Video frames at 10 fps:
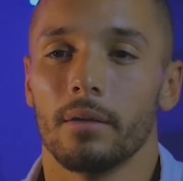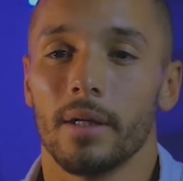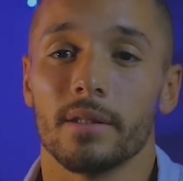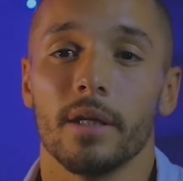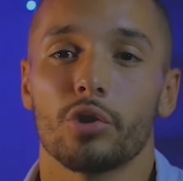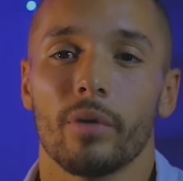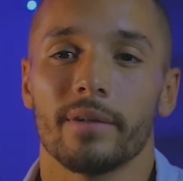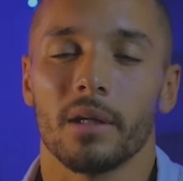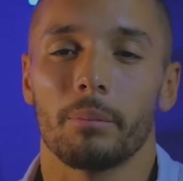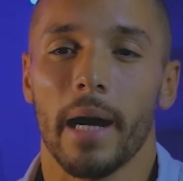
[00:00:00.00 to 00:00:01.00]
there's an
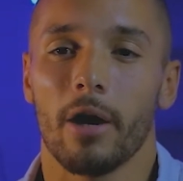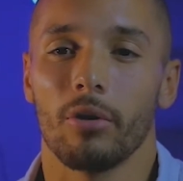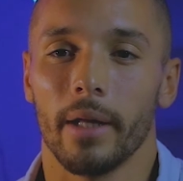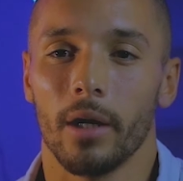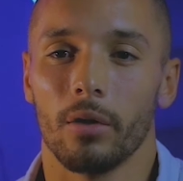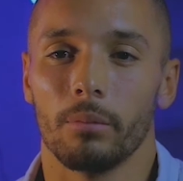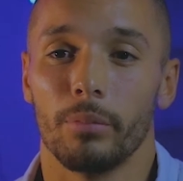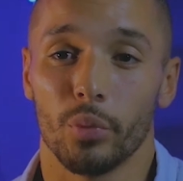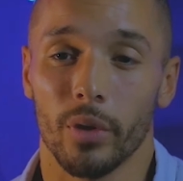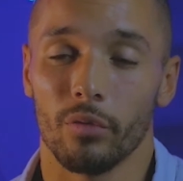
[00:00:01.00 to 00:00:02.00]
interesting parallel
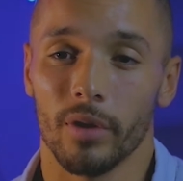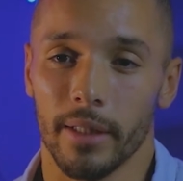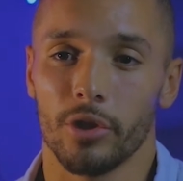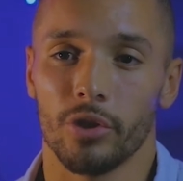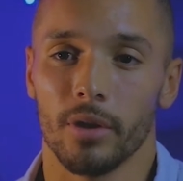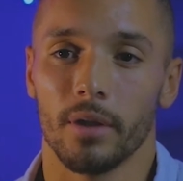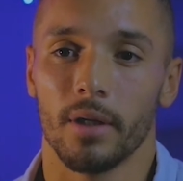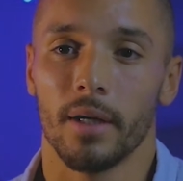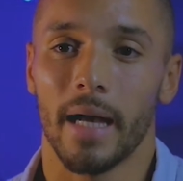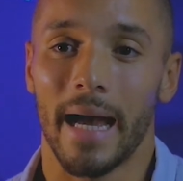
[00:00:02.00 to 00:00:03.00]
between religion
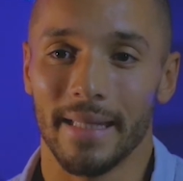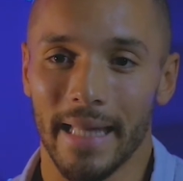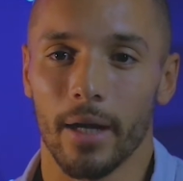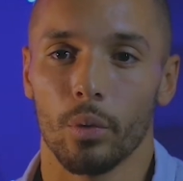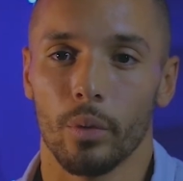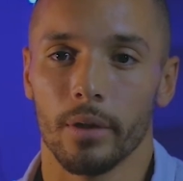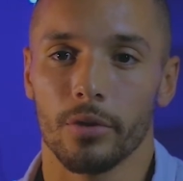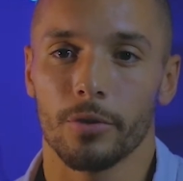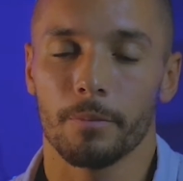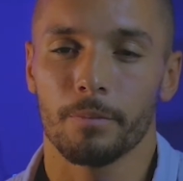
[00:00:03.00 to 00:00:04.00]
and language.